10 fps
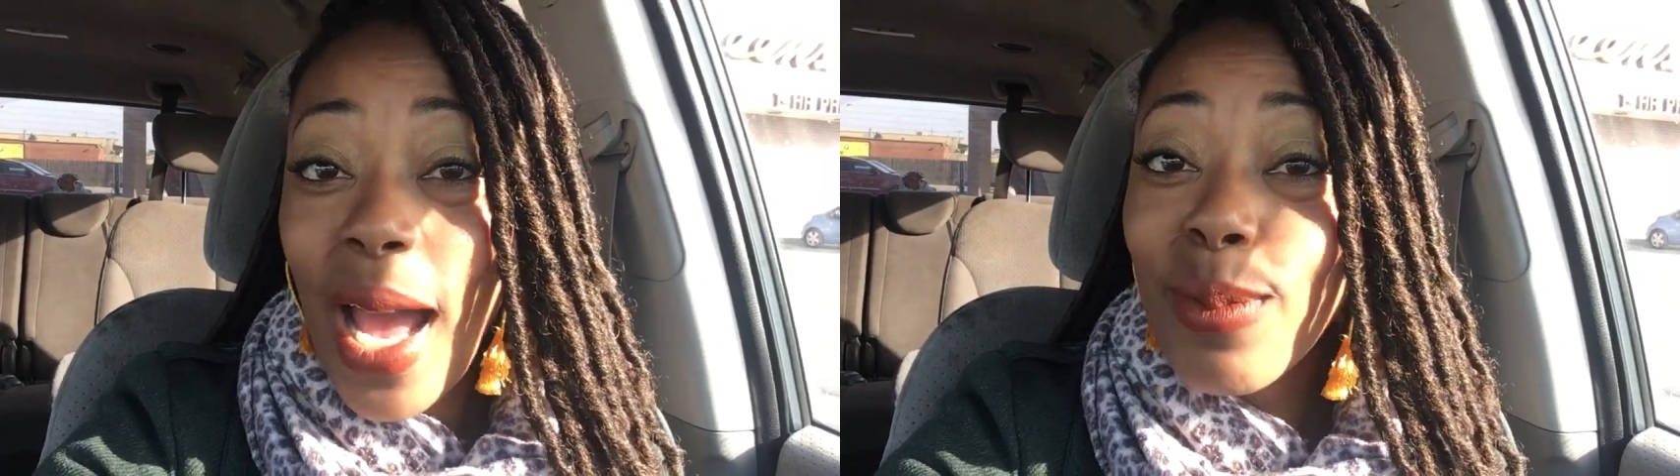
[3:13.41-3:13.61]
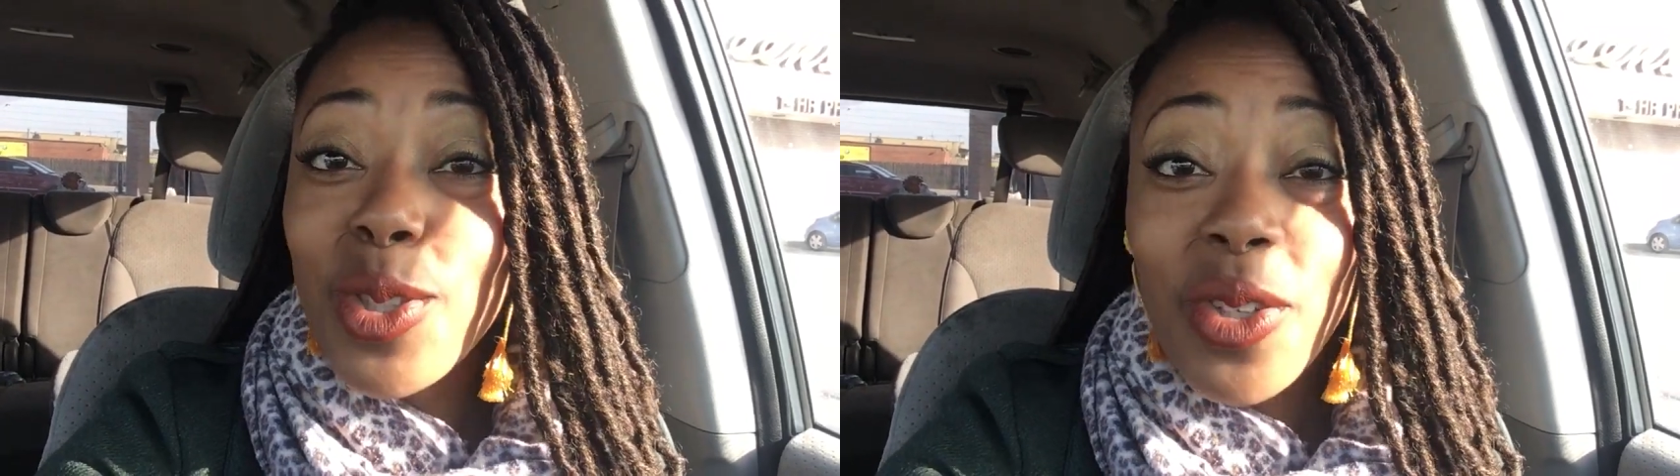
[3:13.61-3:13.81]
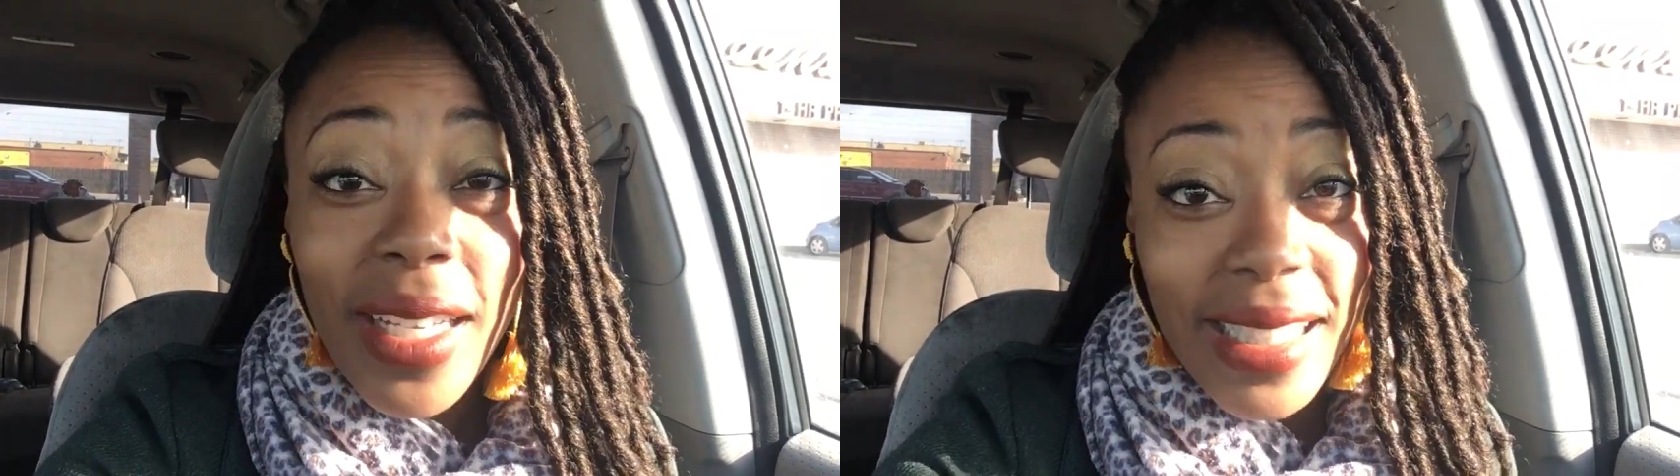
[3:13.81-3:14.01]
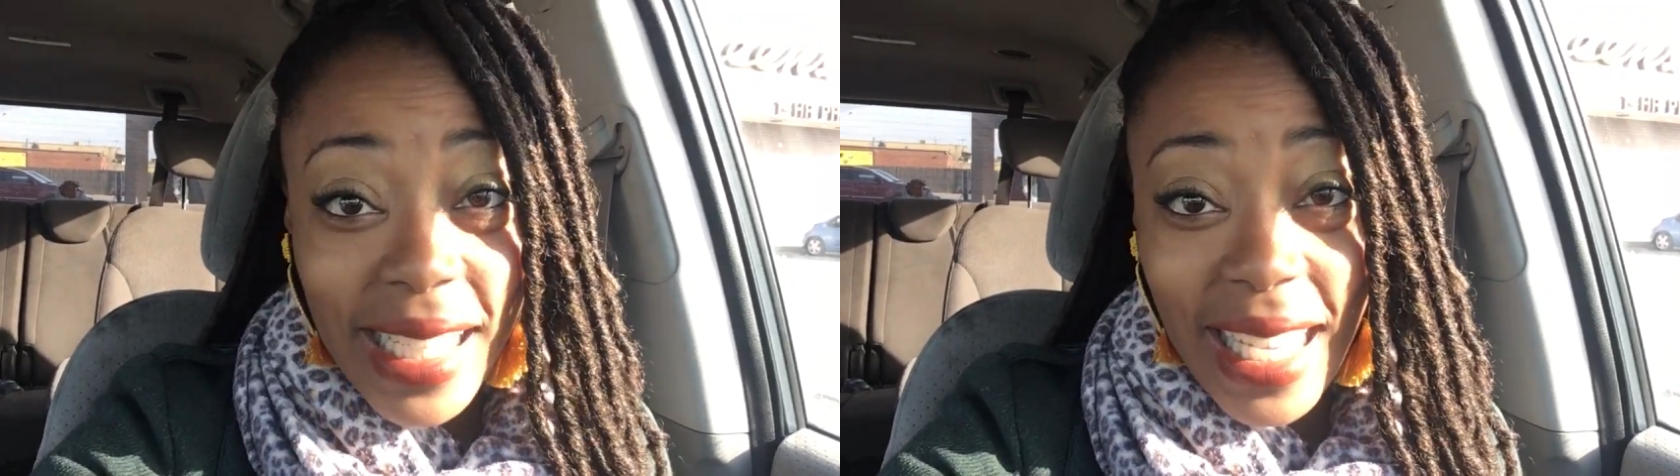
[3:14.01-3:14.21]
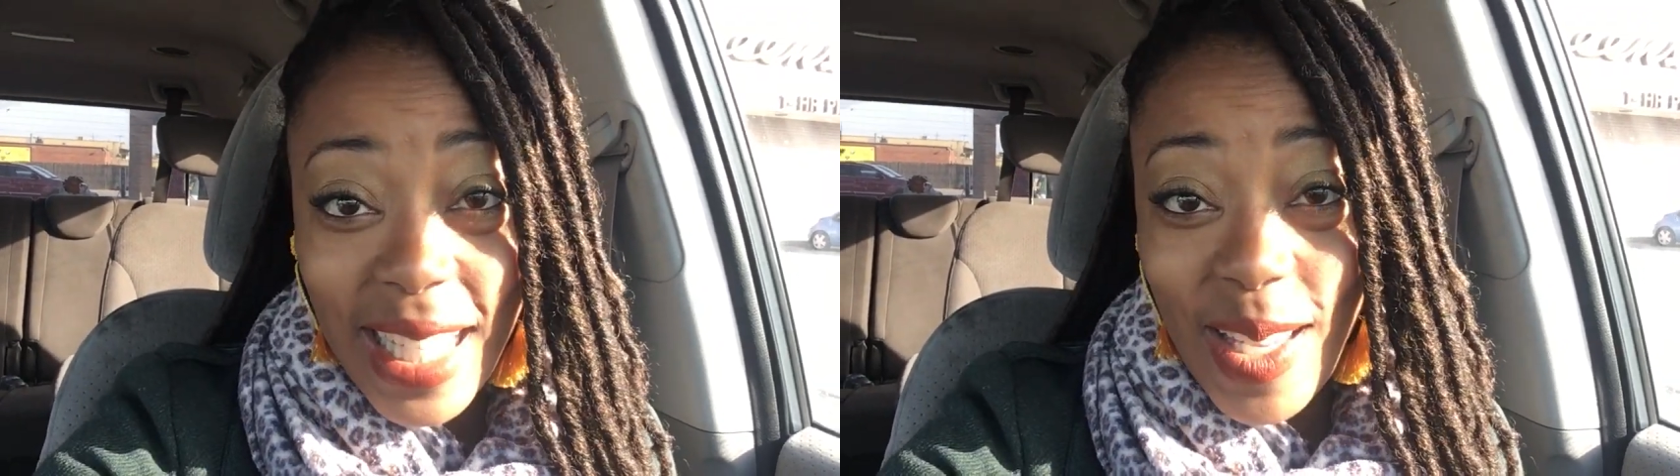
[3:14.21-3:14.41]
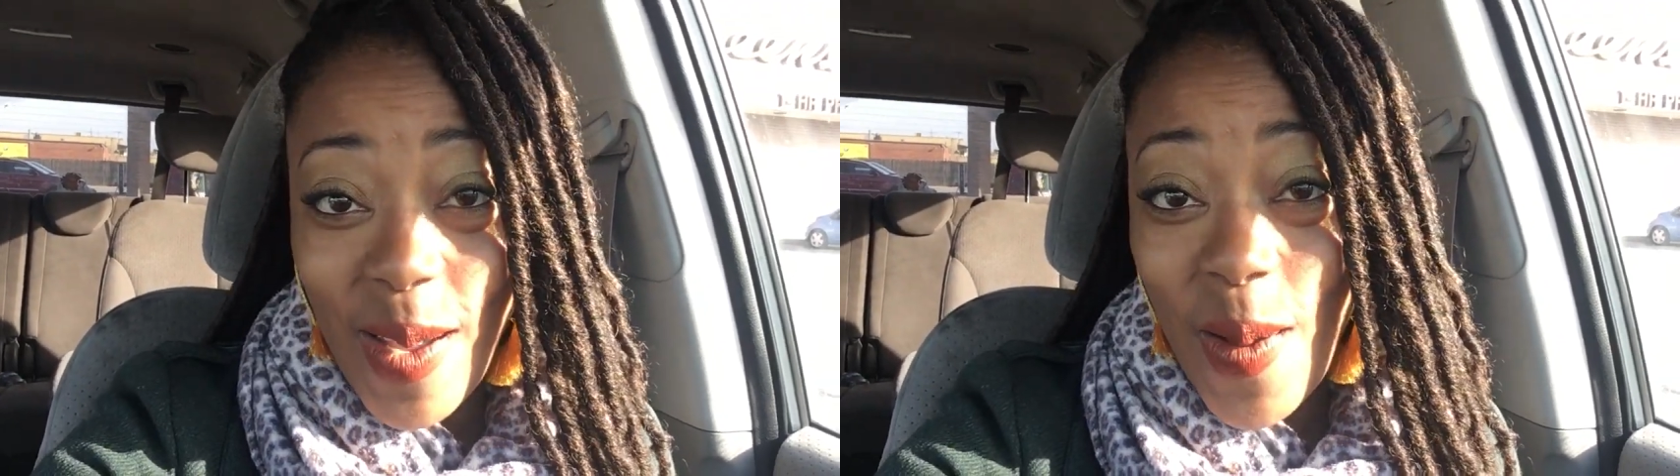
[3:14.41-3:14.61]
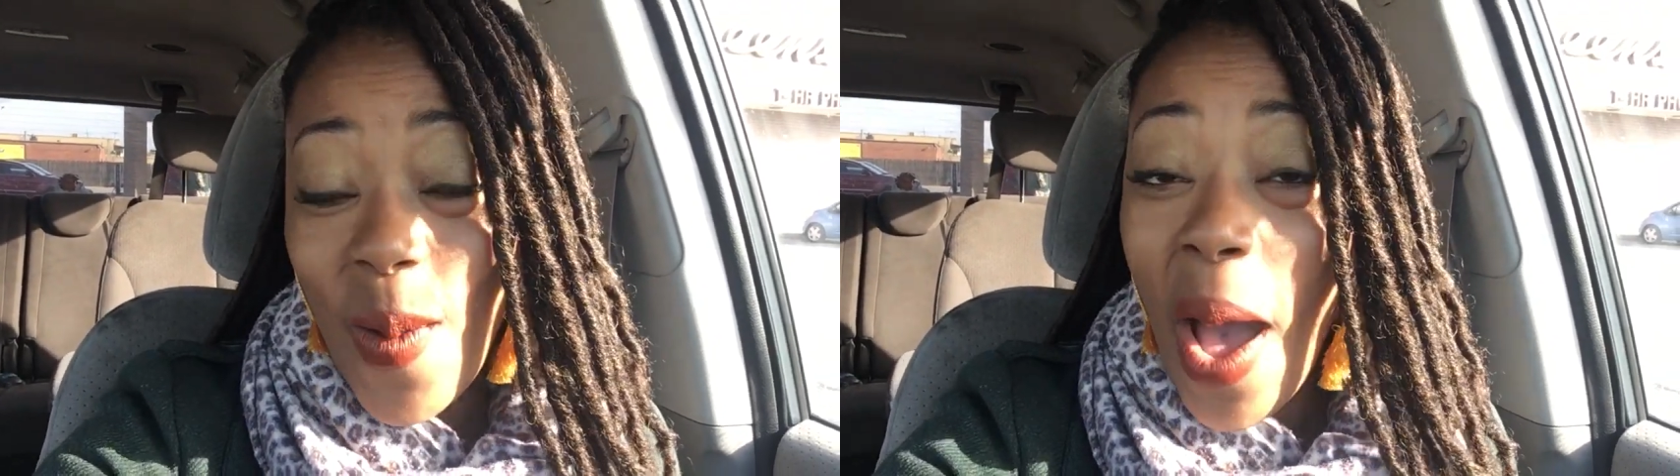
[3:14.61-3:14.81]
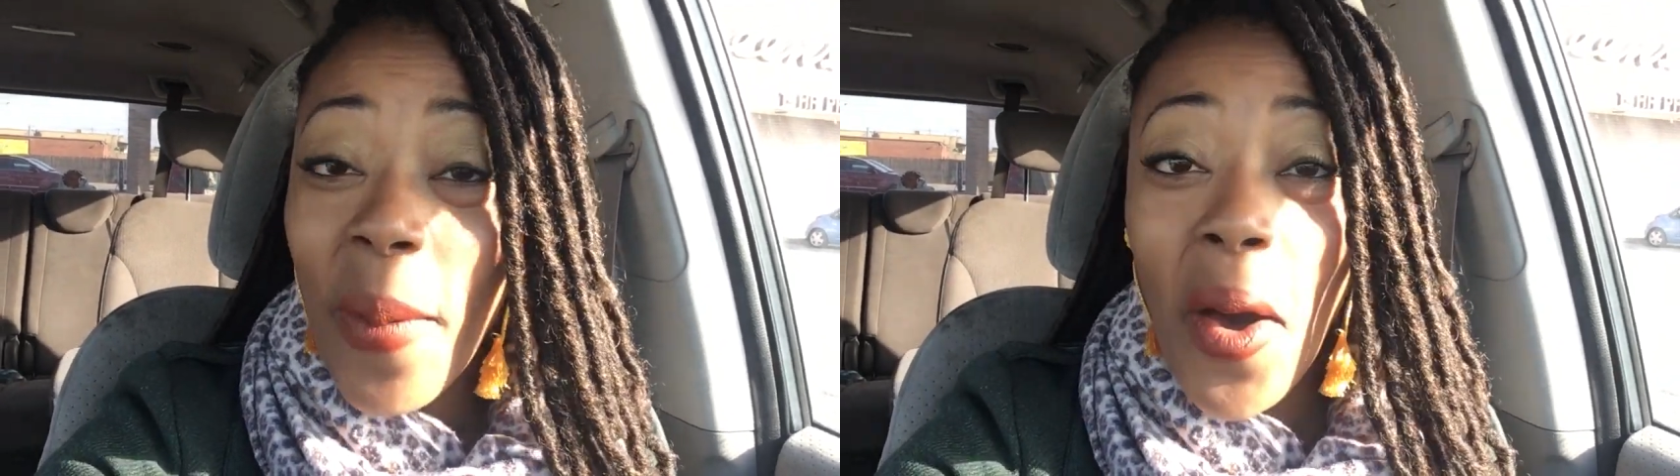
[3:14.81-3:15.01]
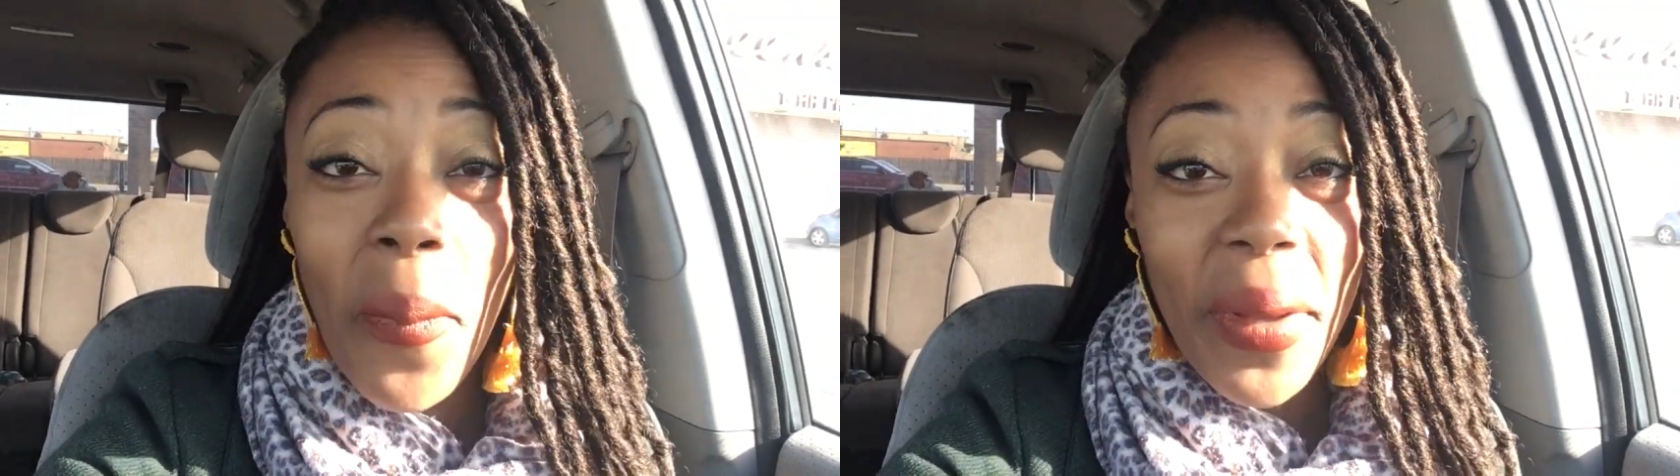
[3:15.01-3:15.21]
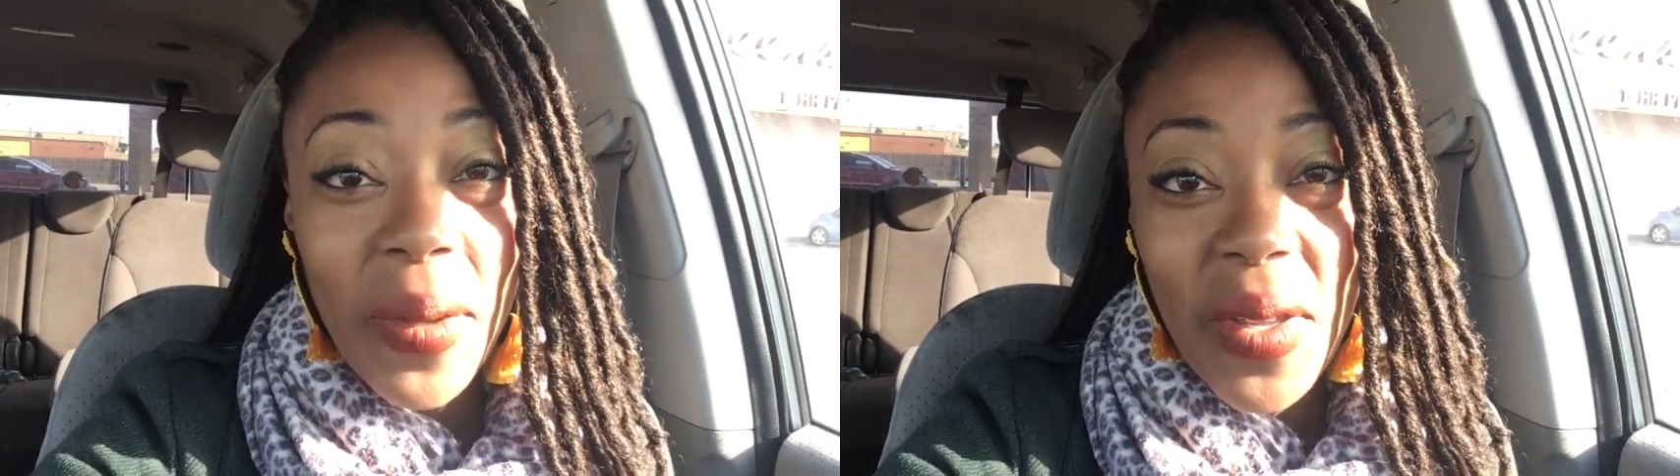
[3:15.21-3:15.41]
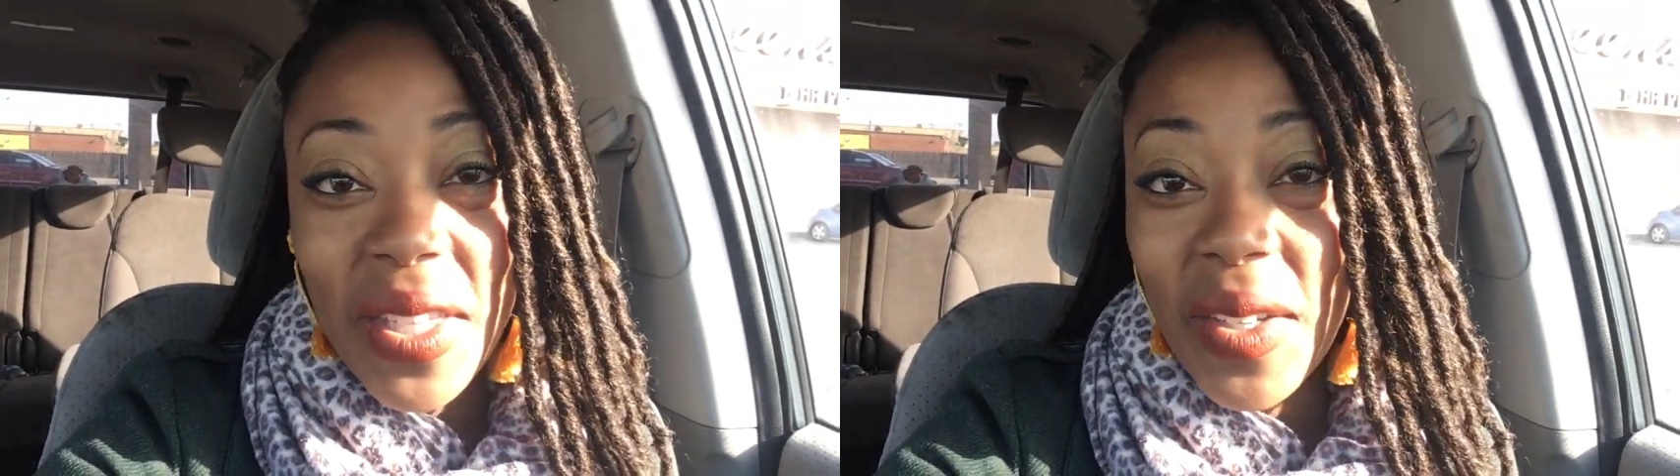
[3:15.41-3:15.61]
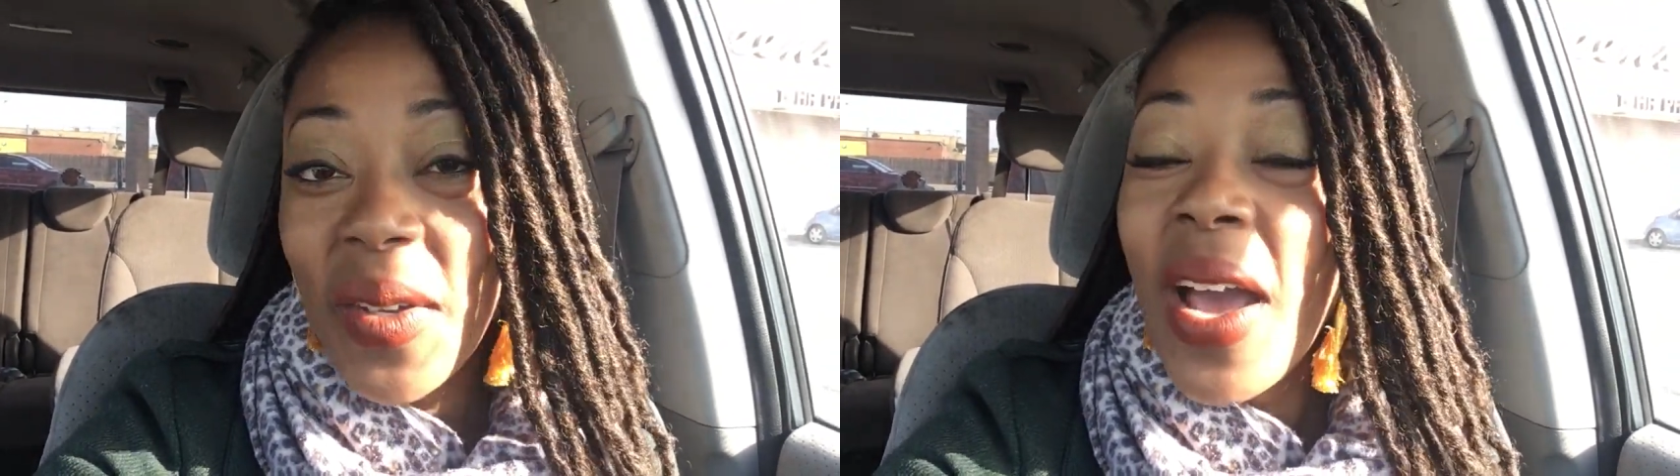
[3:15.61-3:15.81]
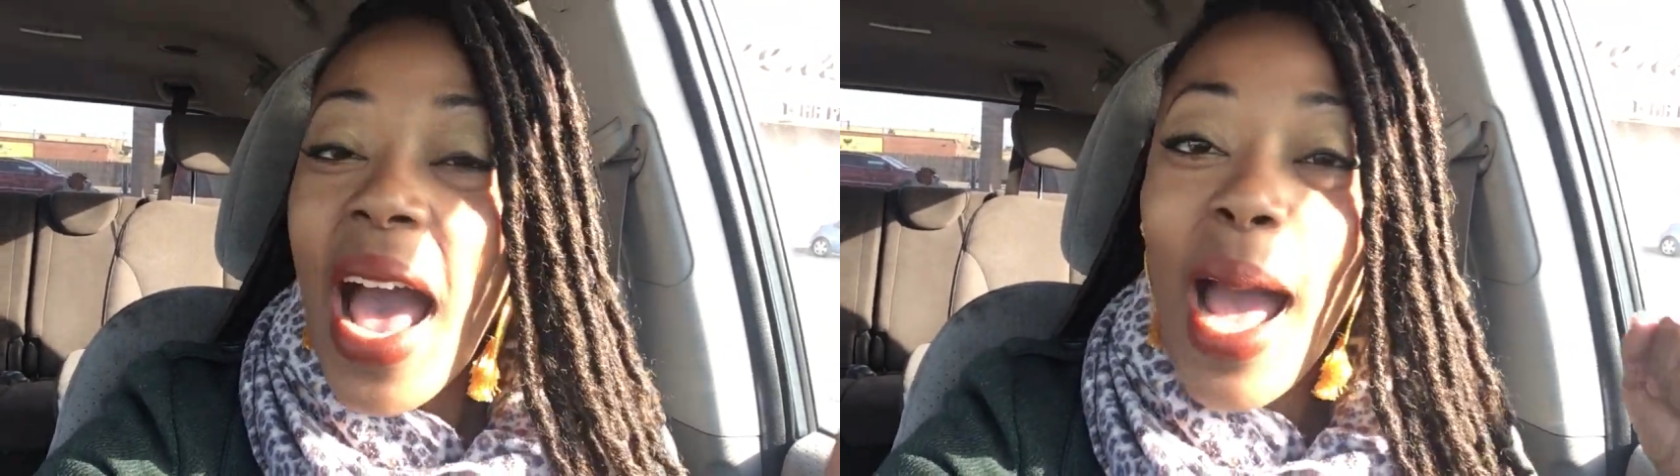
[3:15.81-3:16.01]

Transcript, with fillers: I'm trusting in you. I'm hoping with you.